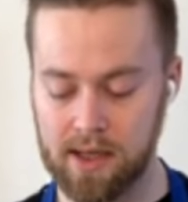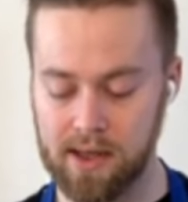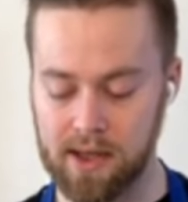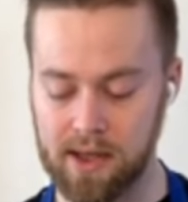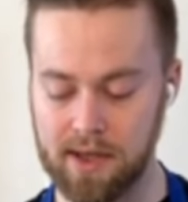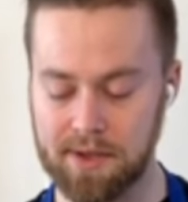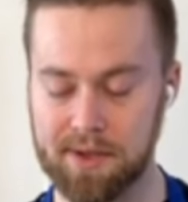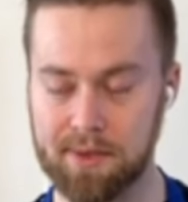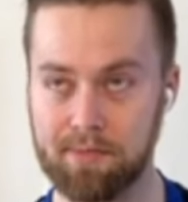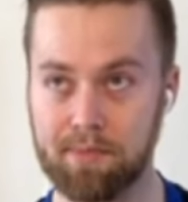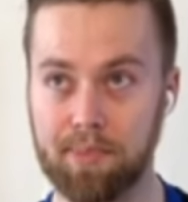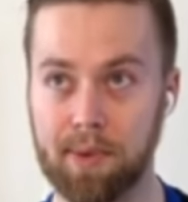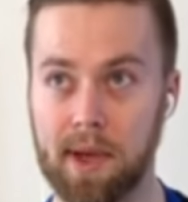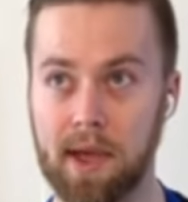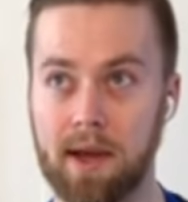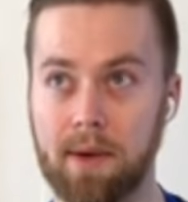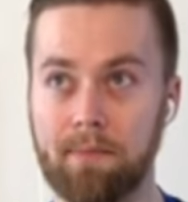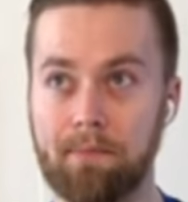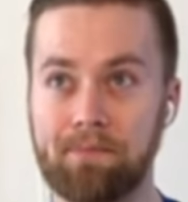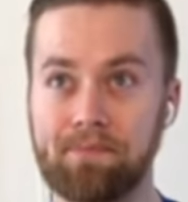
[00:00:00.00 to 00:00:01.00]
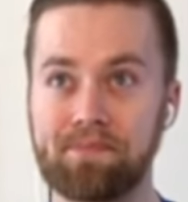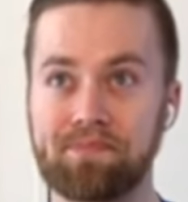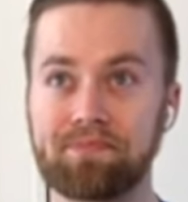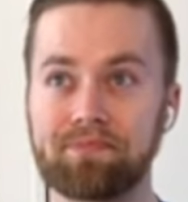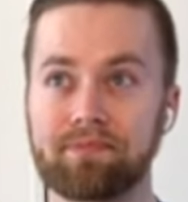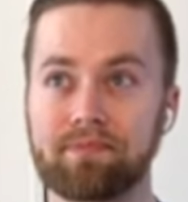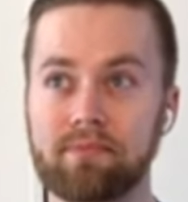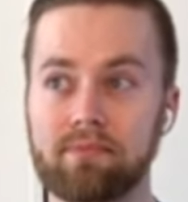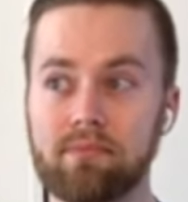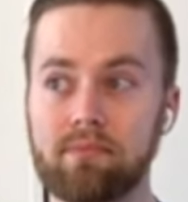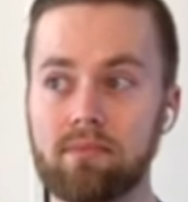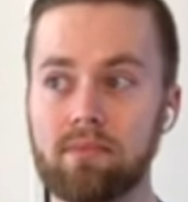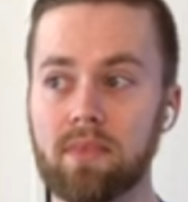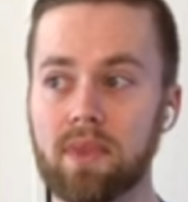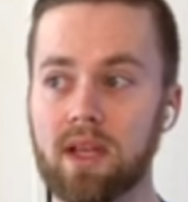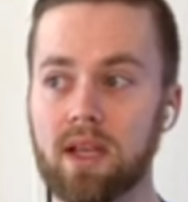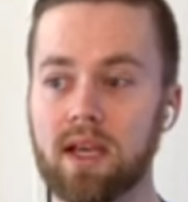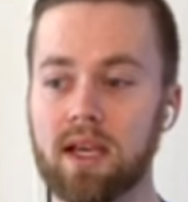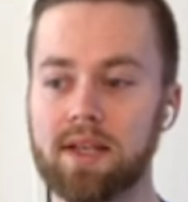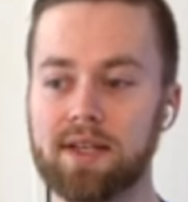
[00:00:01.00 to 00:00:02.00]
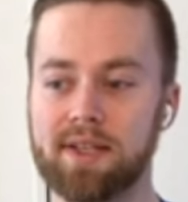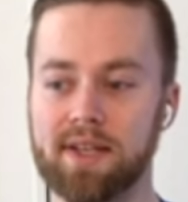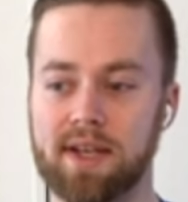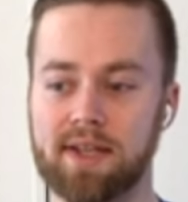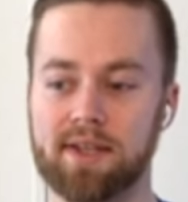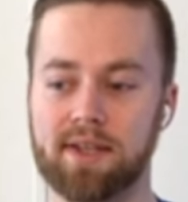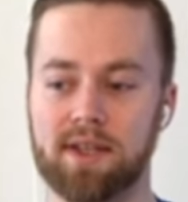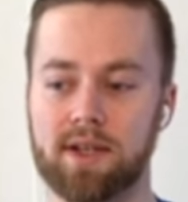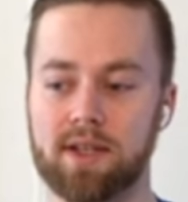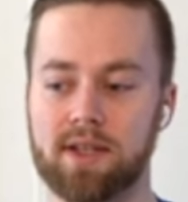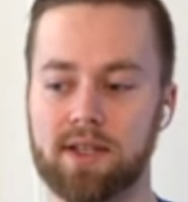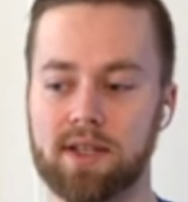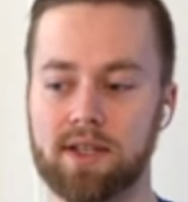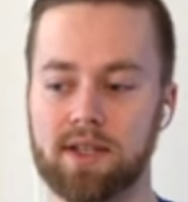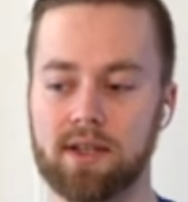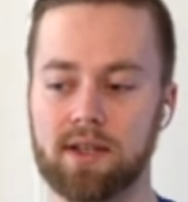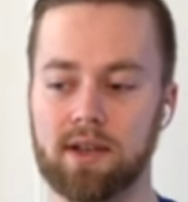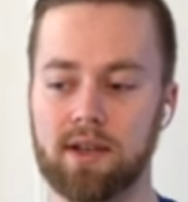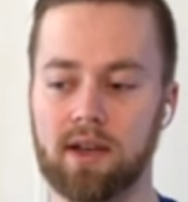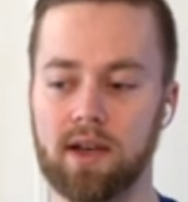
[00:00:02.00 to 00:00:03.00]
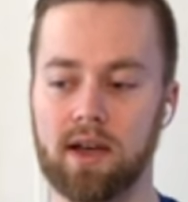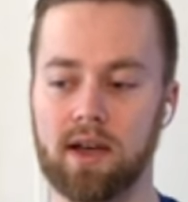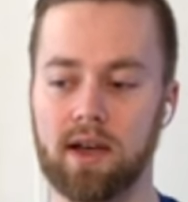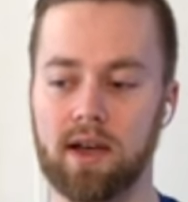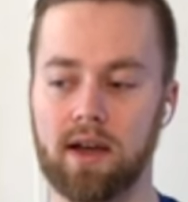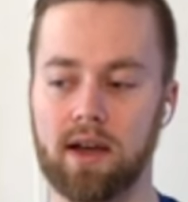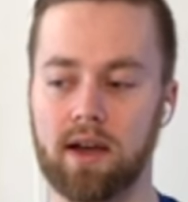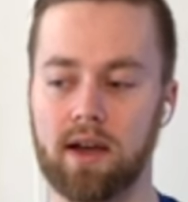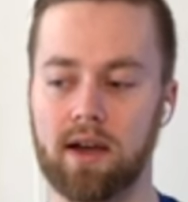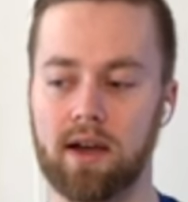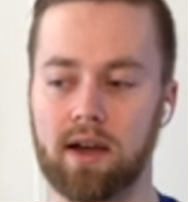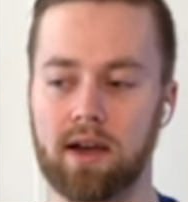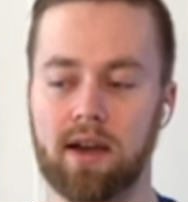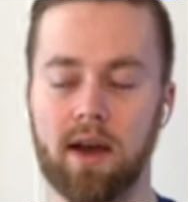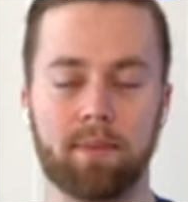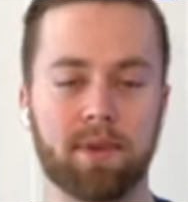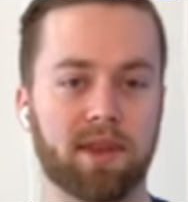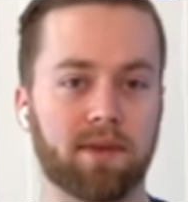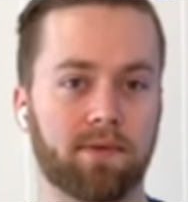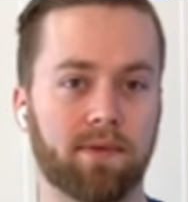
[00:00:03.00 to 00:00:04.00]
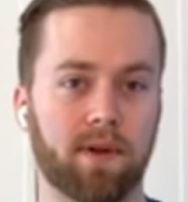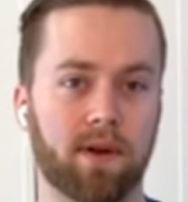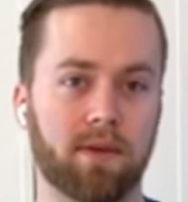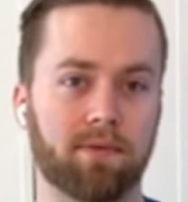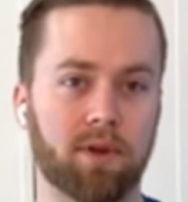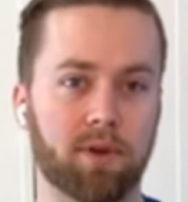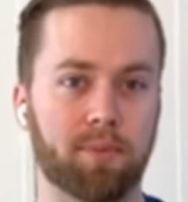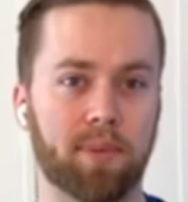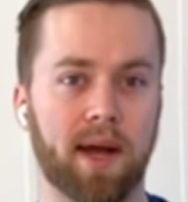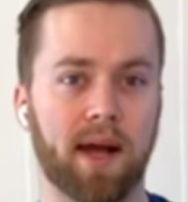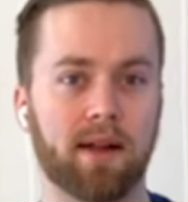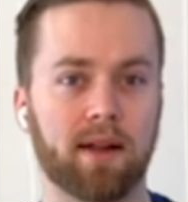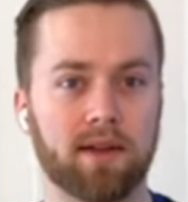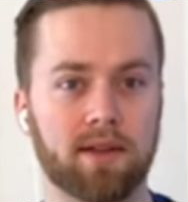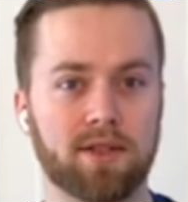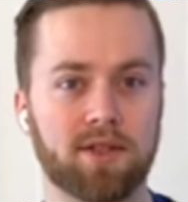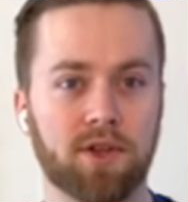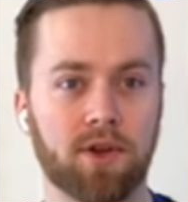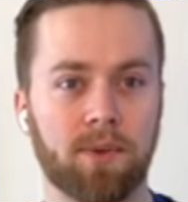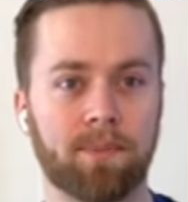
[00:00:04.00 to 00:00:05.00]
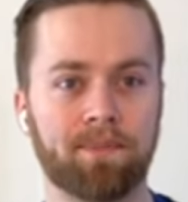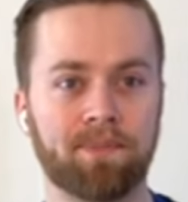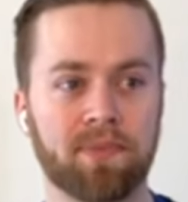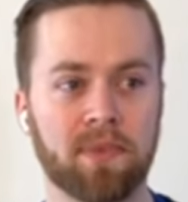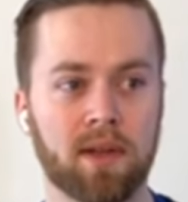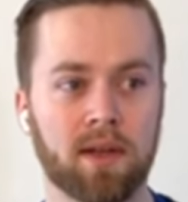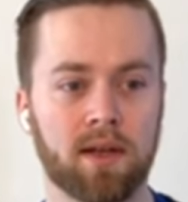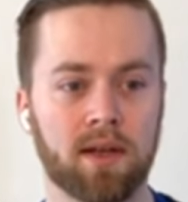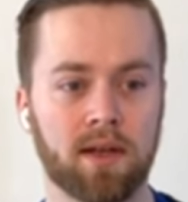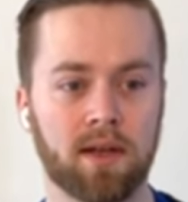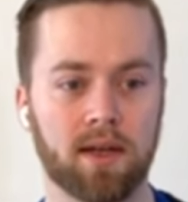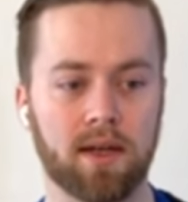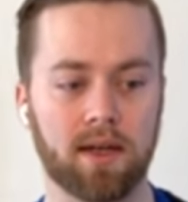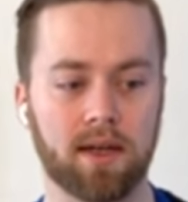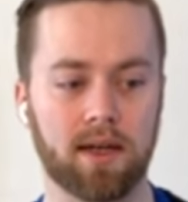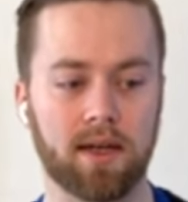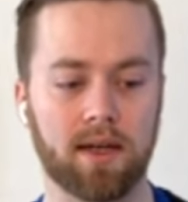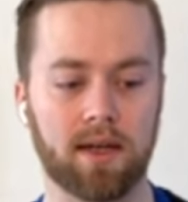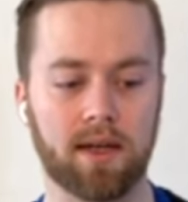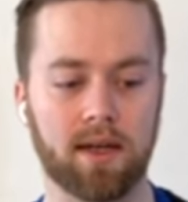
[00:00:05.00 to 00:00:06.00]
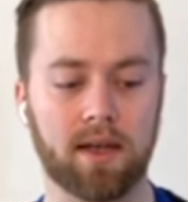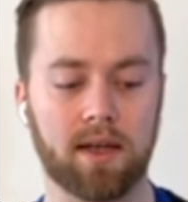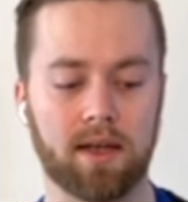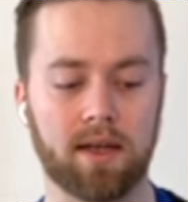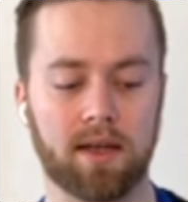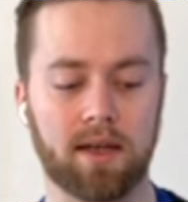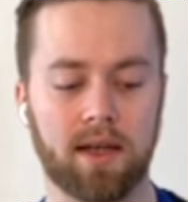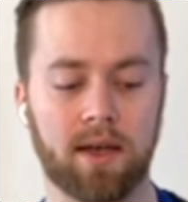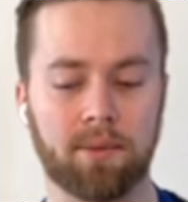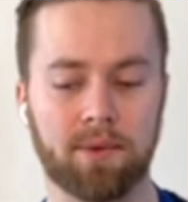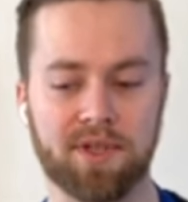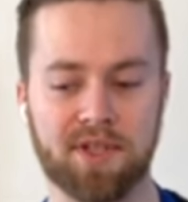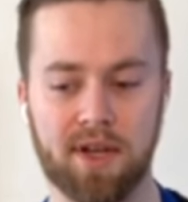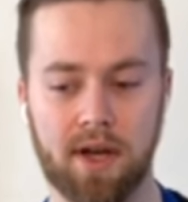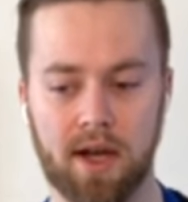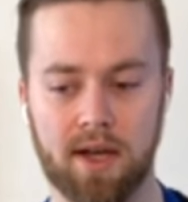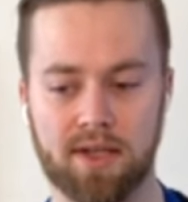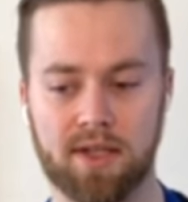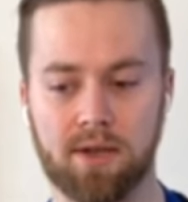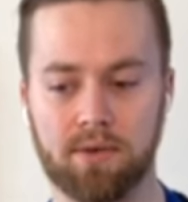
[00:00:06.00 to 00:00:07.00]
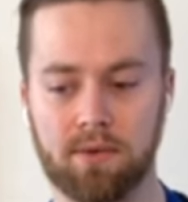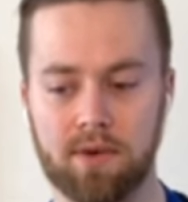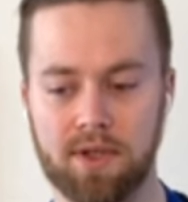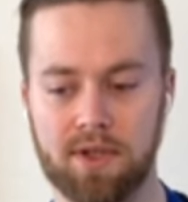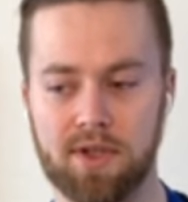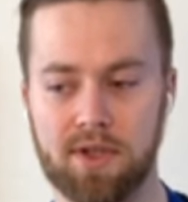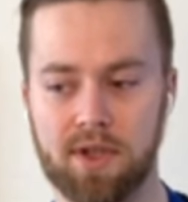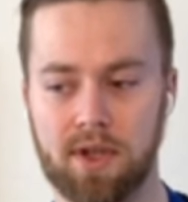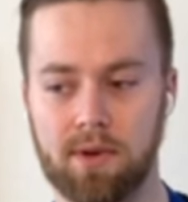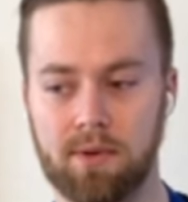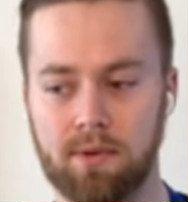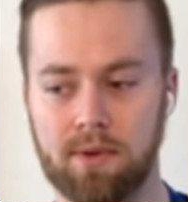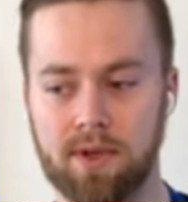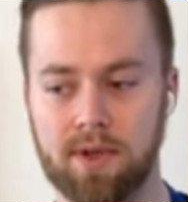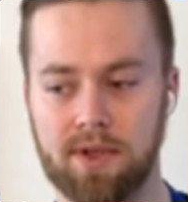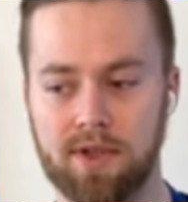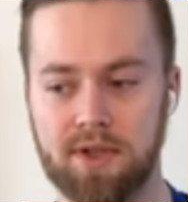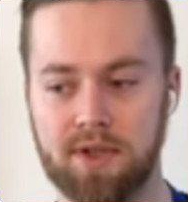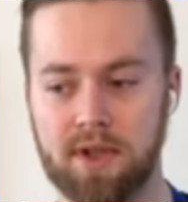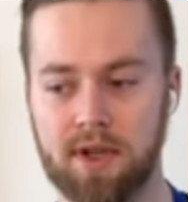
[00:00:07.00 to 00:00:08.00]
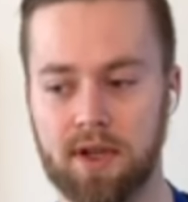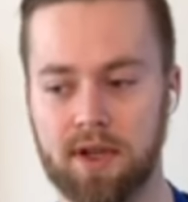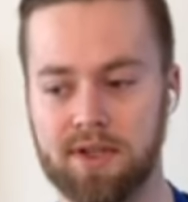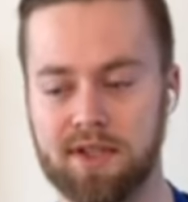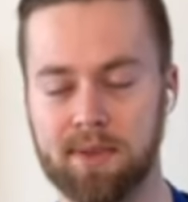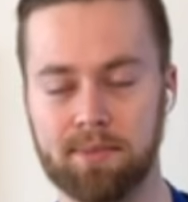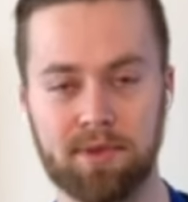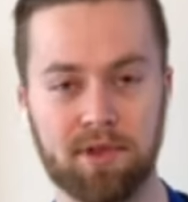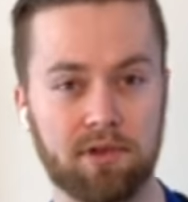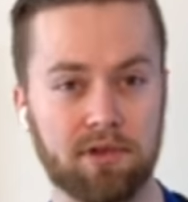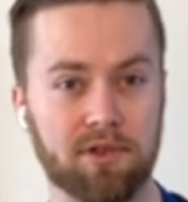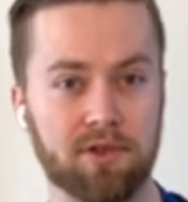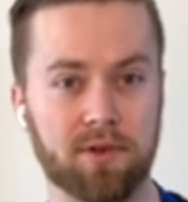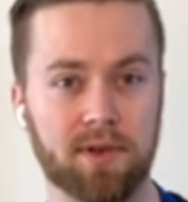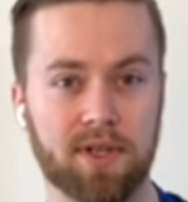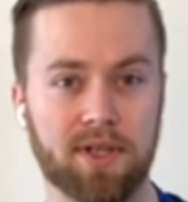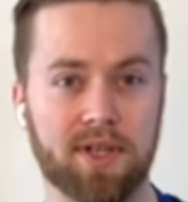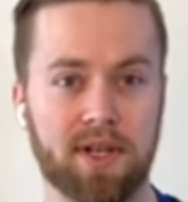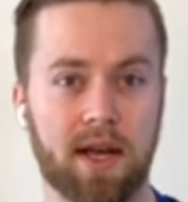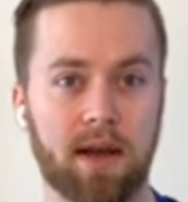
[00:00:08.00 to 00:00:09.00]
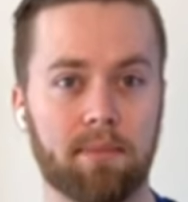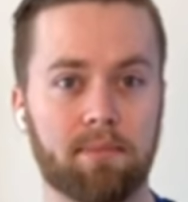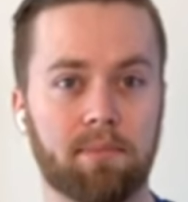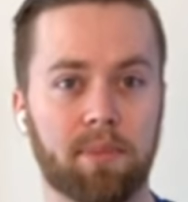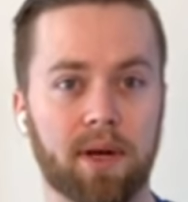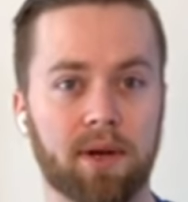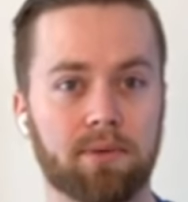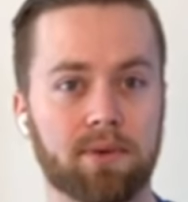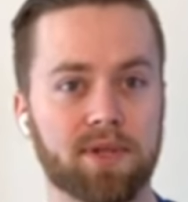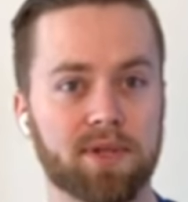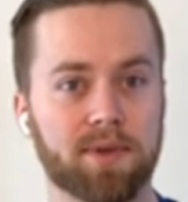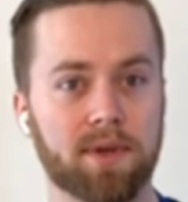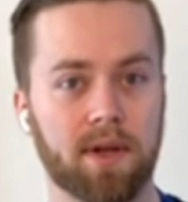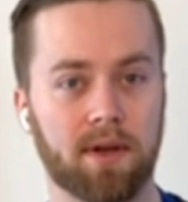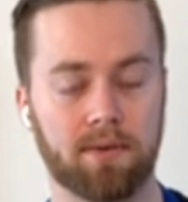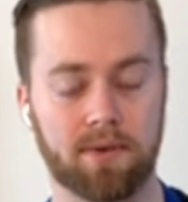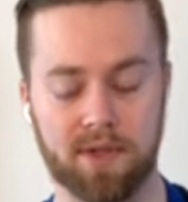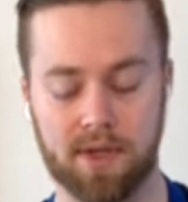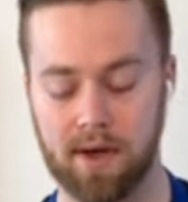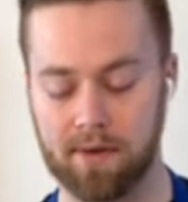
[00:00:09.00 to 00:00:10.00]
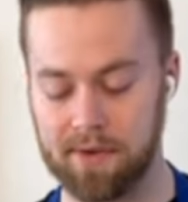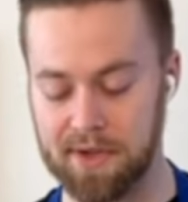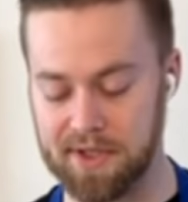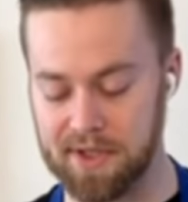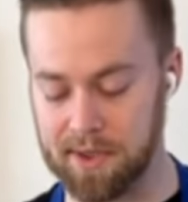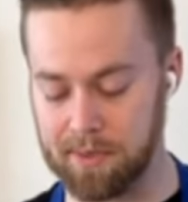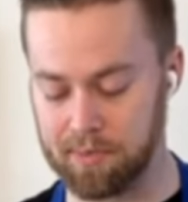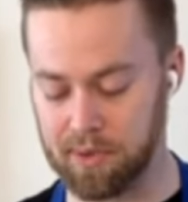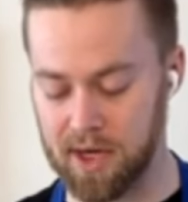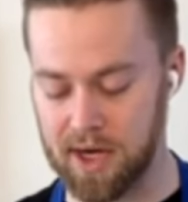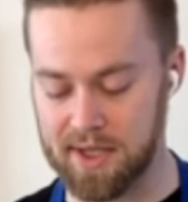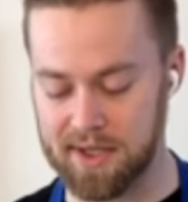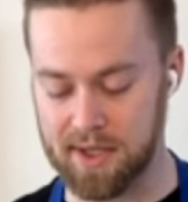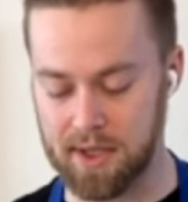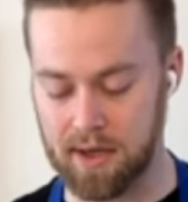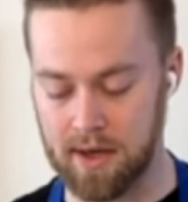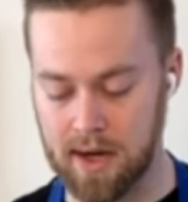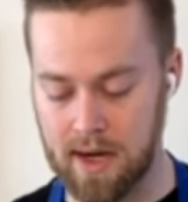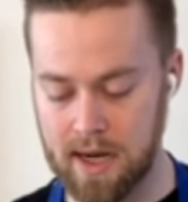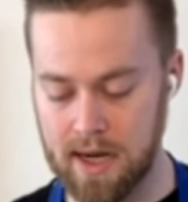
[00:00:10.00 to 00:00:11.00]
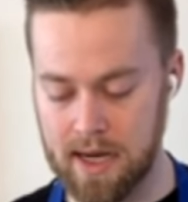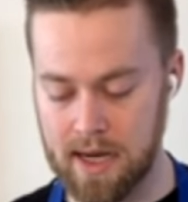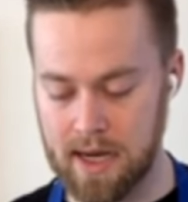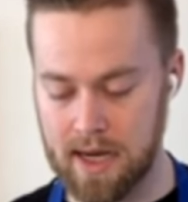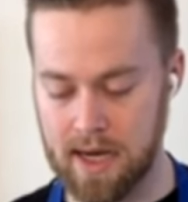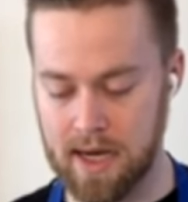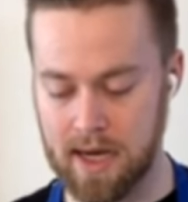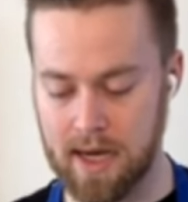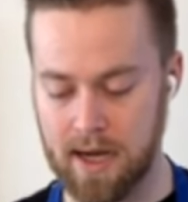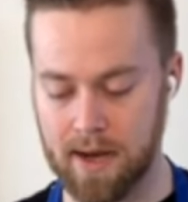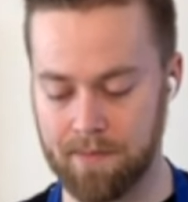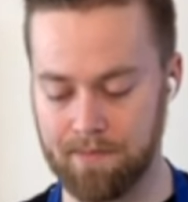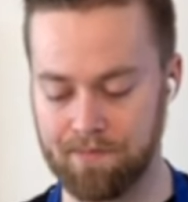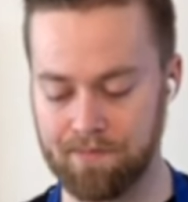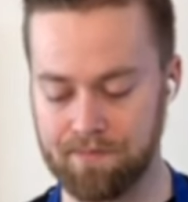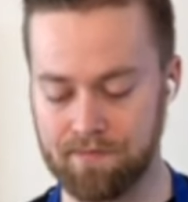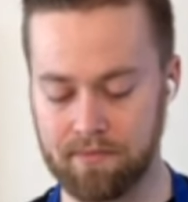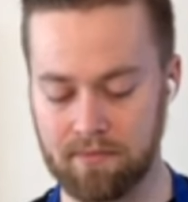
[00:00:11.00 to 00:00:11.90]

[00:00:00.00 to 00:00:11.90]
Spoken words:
in this, but it doesn't come at the front of your palate. So it was nice. It was subdued to an extent, but it was obviously present. And